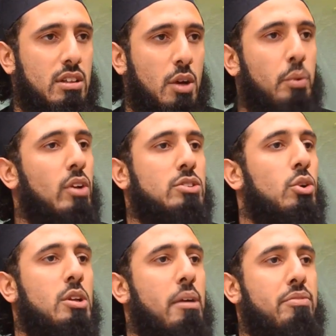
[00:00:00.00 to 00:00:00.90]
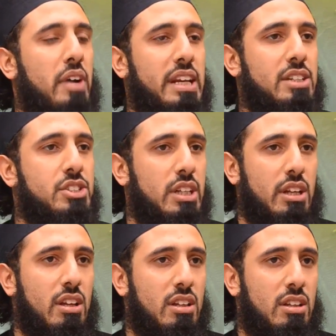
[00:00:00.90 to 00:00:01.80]
and we're not talking about financially,
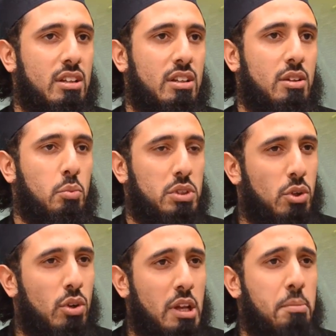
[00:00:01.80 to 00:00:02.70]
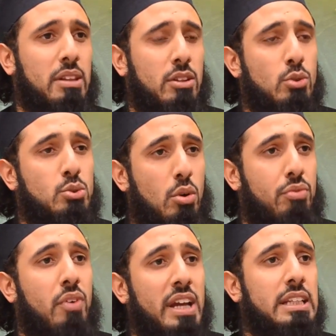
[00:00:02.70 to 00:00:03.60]
we're talking about those who are
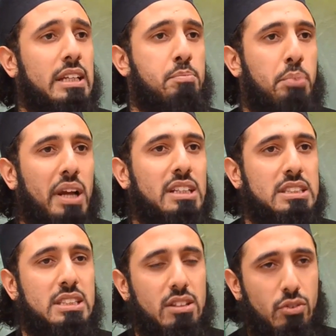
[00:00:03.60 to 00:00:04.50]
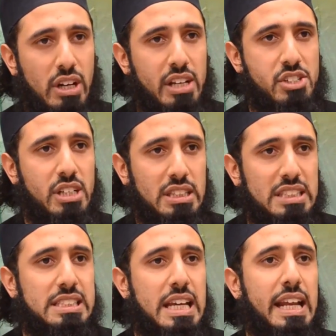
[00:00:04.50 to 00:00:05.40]
finding practicing the religion in
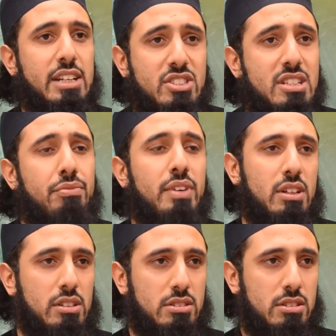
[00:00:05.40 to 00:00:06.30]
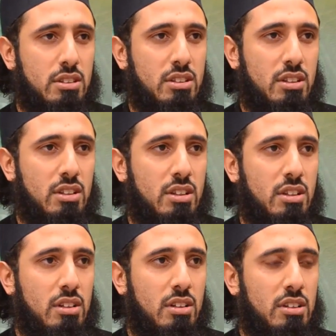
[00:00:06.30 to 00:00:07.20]
this day and age difficult.
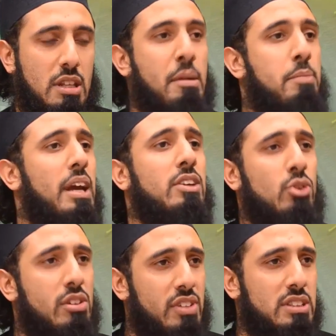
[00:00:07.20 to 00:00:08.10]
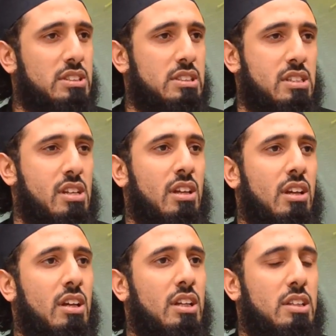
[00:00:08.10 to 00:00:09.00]
They may be at university,
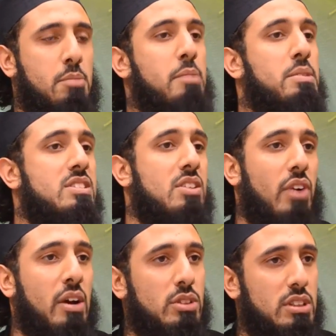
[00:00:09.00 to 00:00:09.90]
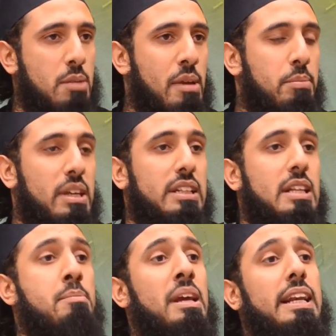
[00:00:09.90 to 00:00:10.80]
they may be surrounded, they
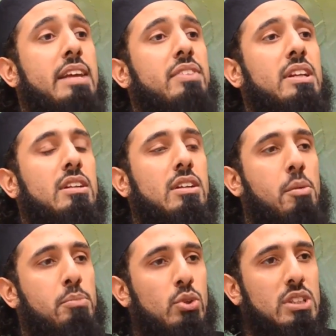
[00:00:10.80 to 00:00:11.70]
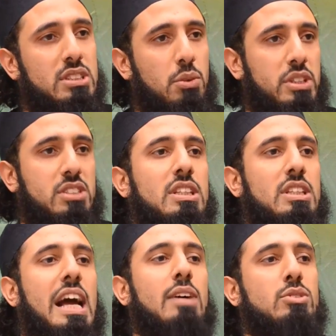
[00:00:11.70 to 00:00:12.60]
may live in a community which
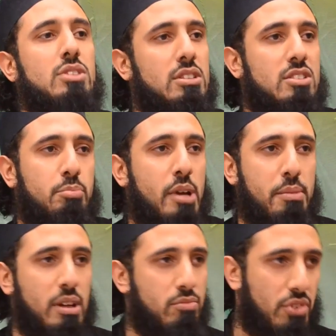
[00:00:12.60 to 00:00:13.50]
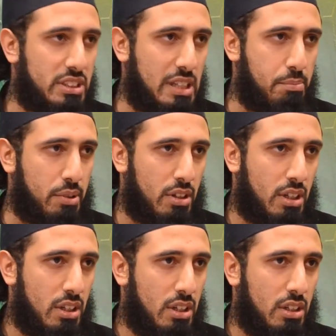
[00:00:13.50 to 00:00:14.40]
the outskirts of Birmingham, for example.
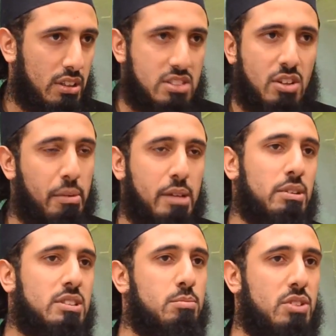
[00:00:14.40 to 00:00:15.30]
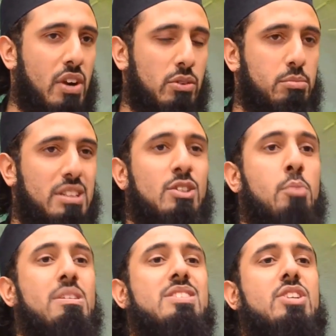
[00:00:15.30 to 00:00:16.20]
There's not many Muslims around them, there's no
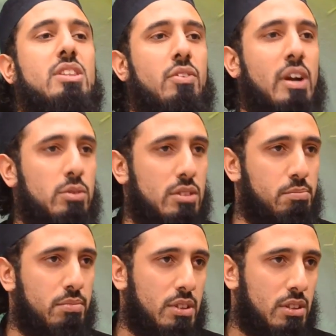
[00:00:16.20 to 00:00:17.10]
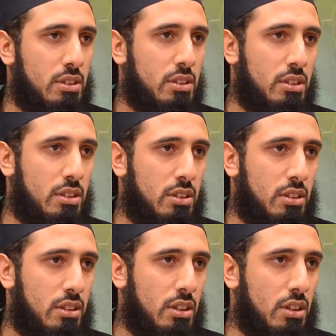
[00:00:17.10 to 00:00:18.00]
masjid around them.
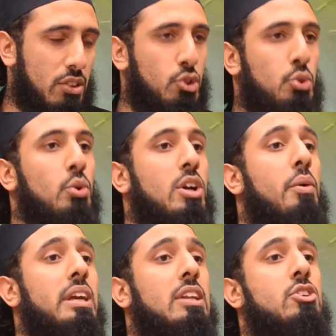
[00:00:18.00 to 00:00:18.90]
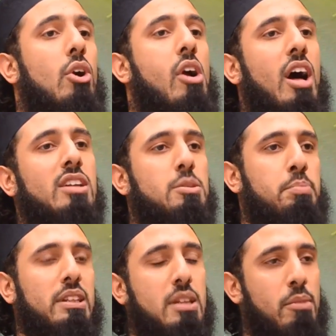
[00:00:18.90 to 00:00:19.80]
You going in your car to
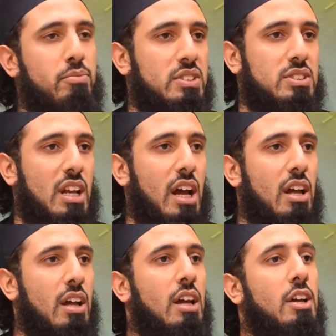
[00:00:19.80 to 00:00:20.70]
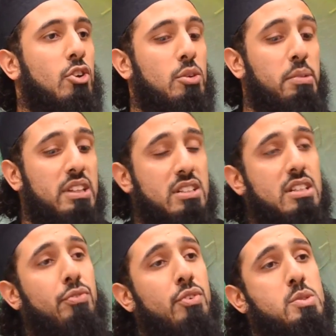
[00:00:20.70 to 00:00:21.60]
pick them up for salah could be the
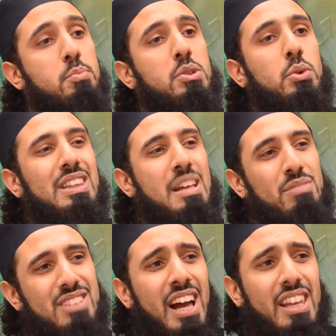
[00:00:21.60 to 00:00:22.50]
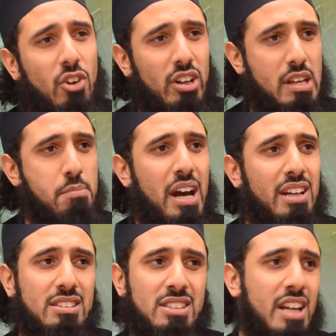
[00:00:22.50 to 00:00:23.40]
difference between them dying on
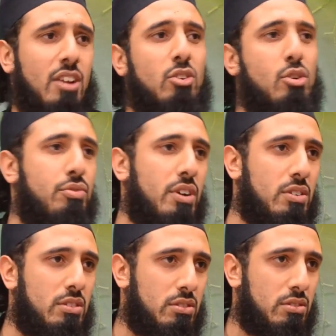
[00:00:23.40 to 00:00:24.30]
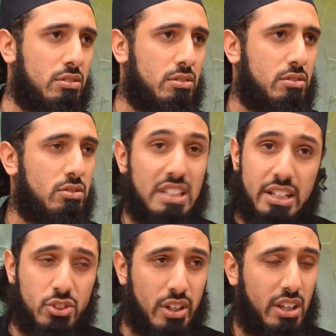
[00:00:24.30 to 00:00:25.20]
iman and dying on kufr.
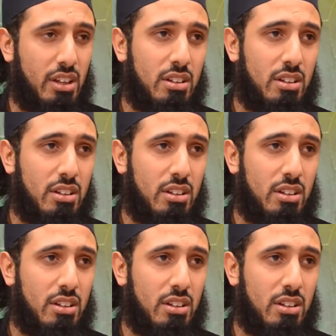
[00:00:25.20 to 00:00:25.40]
Literally.